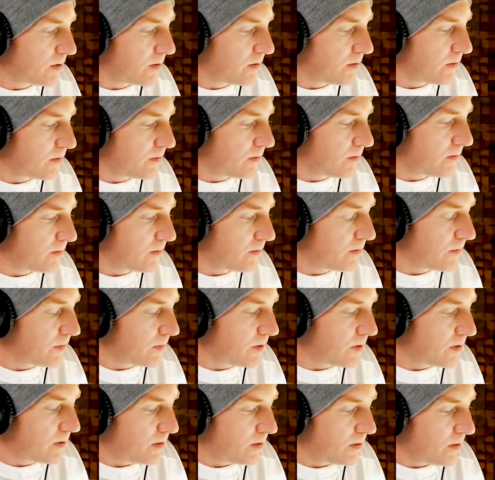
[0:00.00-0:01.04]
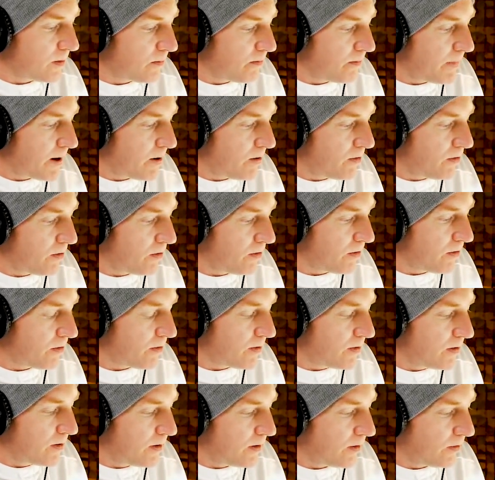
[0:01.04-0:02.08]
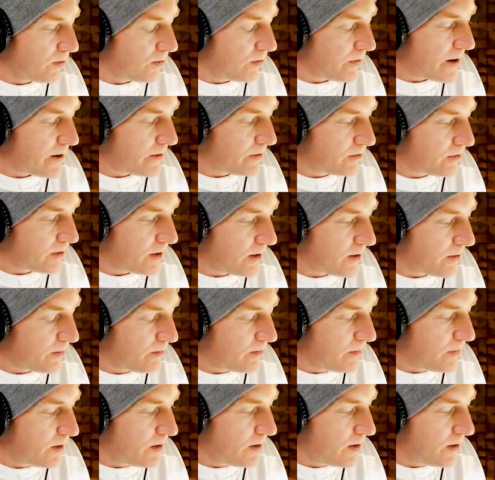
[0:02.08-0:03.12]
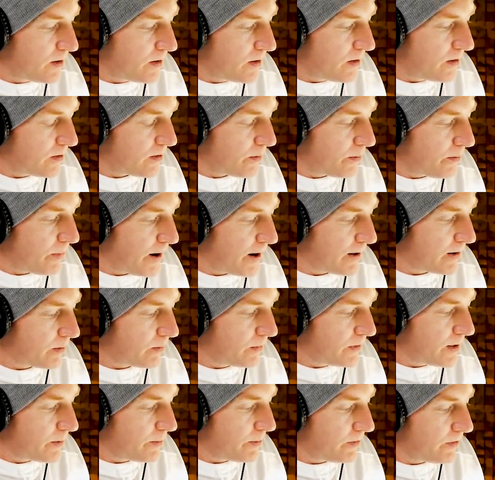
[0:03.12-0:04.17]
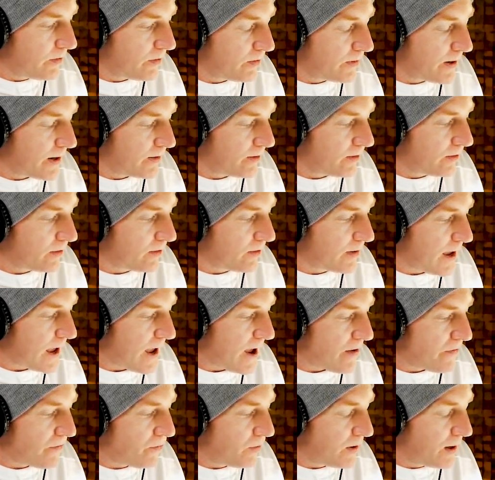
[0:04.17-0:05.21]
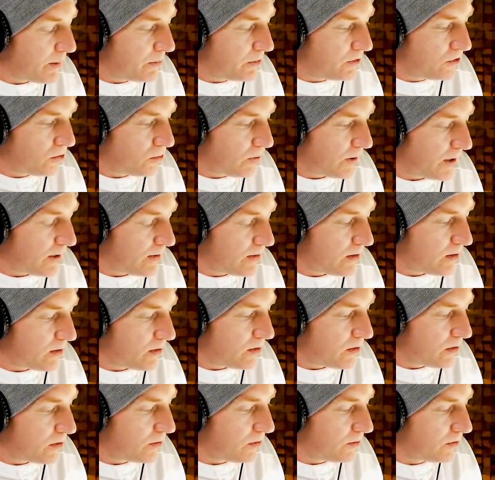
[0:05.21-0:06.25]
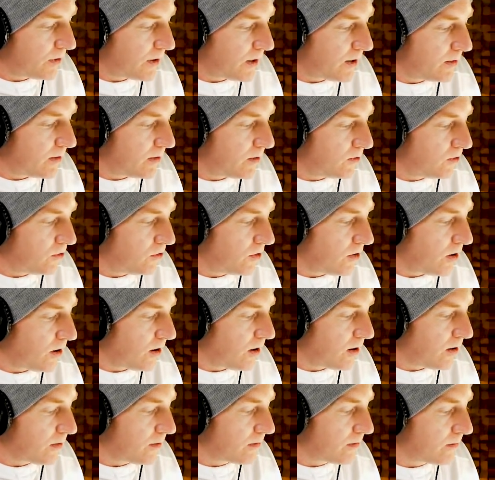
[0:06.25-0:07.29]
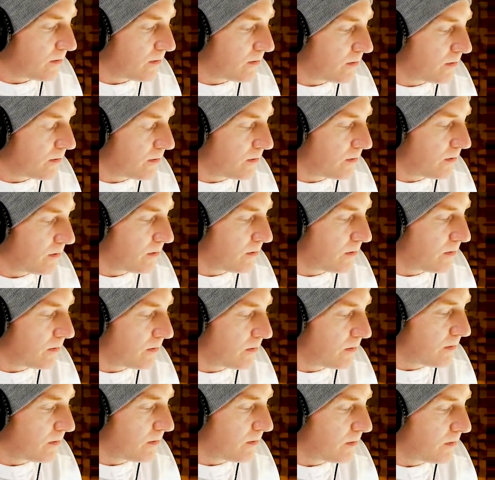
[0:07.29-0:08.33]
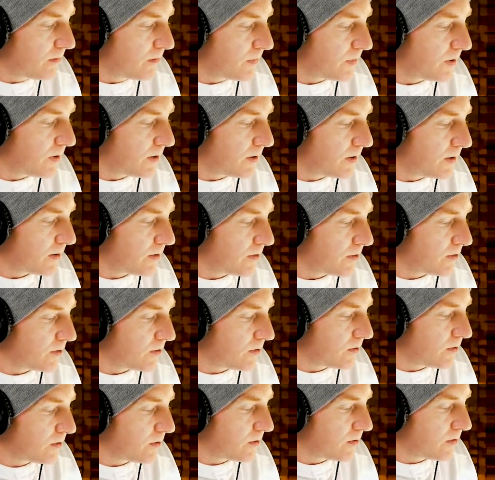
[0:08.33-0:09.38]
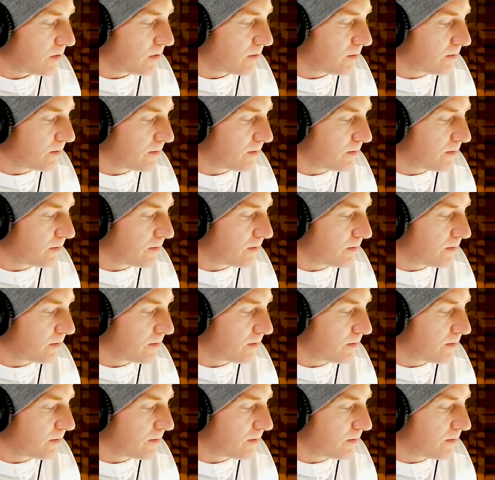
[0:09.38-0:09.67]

The mouth is resting. The bottom lip rests halfway between the nose and the jaw. Like so.